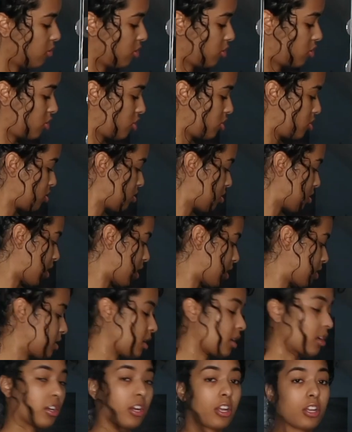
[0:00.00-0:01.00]
which I
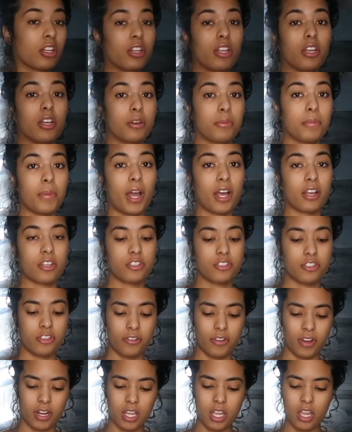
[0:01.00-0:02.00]
technically unboxed
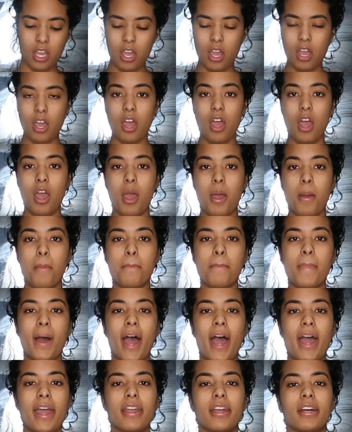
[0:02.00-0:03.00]
already,
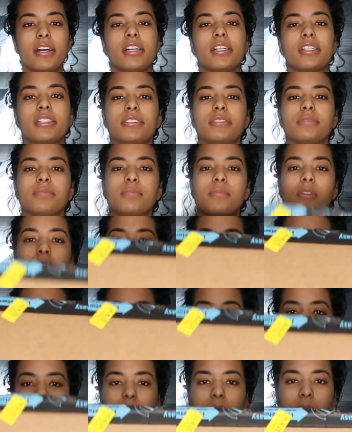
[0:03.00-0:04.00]
my
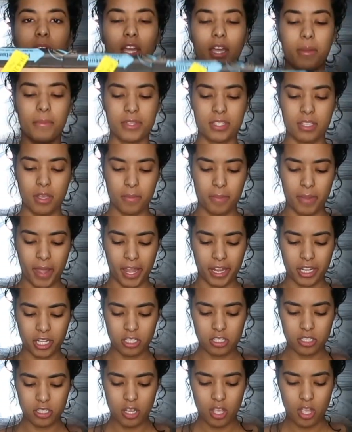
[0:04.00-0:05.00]
Amazon
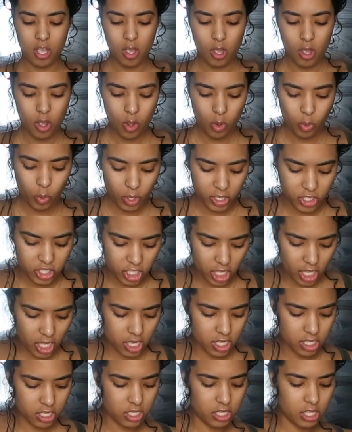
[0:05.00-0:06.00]
package, which
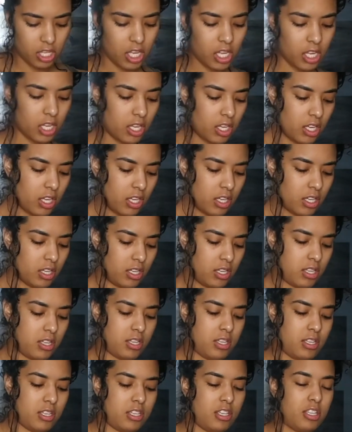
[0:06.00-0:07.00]
is the
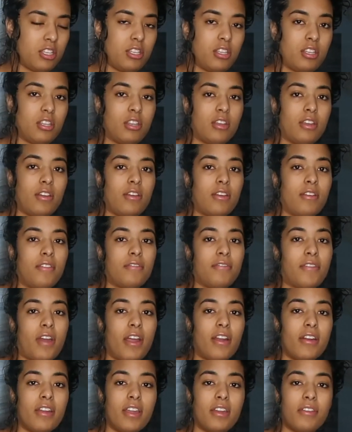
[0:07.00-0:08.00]

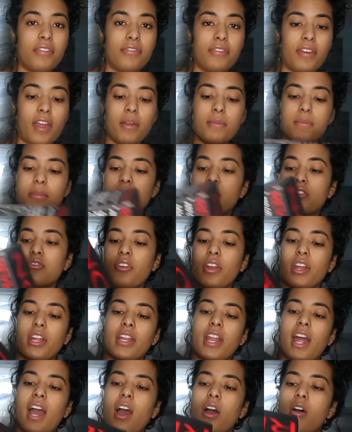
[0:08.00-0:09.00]
very famous right
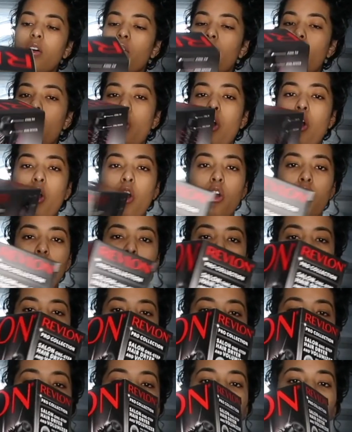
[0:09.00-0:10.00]
now
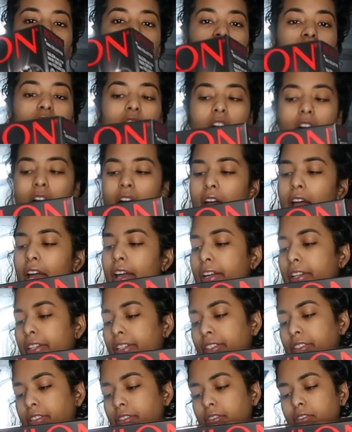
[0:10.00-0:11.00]

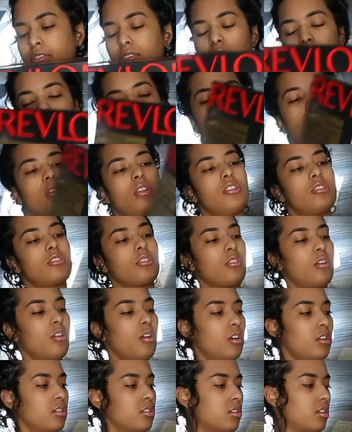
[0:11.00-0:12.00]
REVLON, what is it
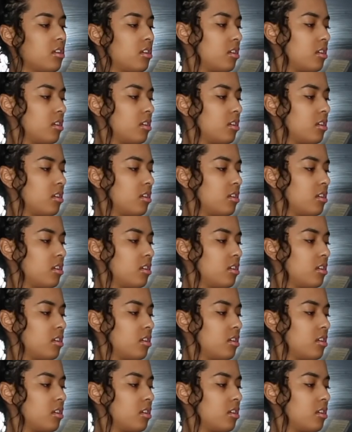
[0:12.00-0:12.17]
called?